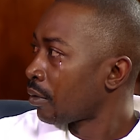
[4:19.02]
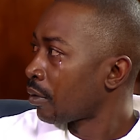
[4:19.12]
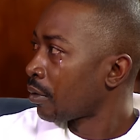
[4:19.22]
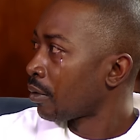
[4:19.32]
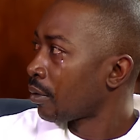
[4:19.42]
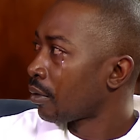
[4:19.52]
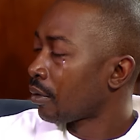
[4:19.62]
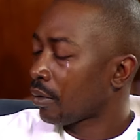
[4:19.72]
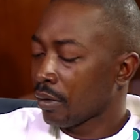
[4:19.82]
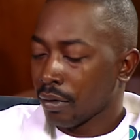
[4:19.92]

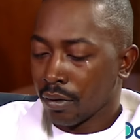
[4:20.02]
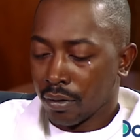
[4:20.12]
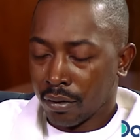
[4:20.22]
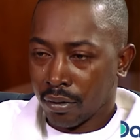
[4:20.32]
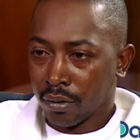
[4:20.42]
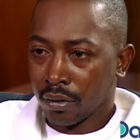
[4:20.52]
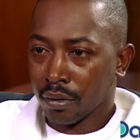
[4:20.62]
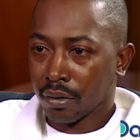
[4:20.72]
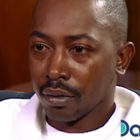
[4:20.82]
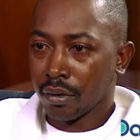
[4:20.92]

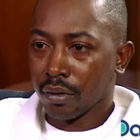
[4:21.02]
Nothing is said.